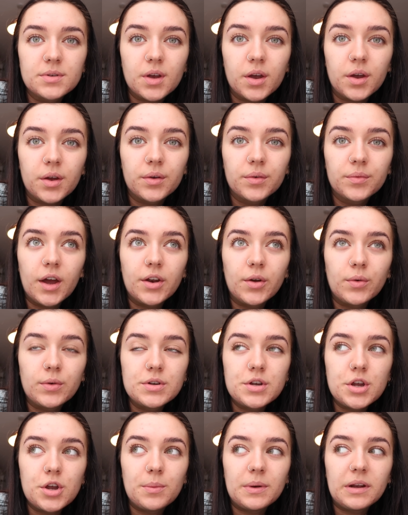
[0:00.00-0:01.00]
so I don't
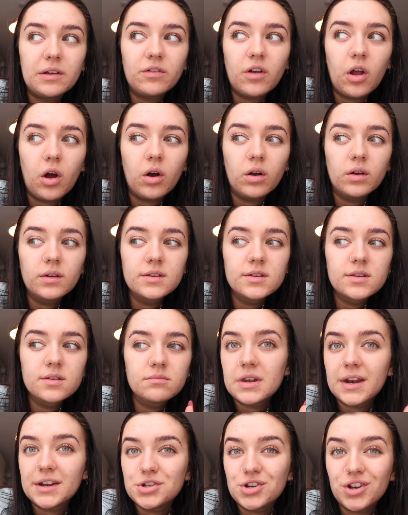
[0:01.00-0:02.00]
want too many vlogs
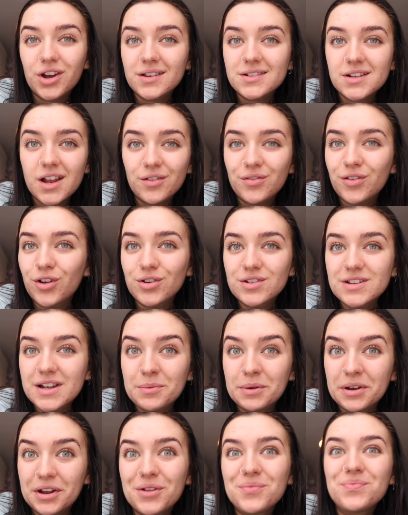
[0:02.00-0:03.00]
unless you guys like vlogs
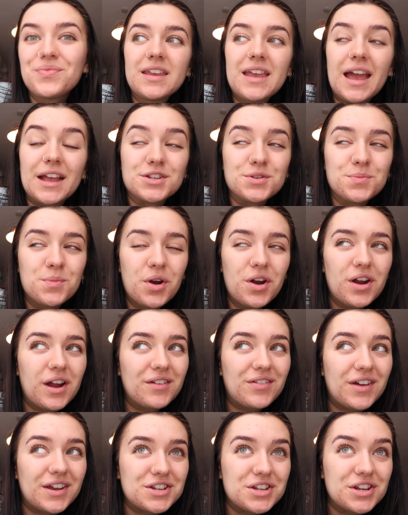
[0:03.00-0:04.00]
let me know yeah tomorrow
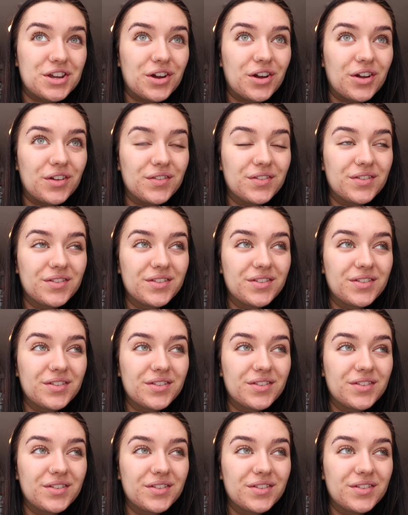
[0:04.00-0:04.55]
I've actually got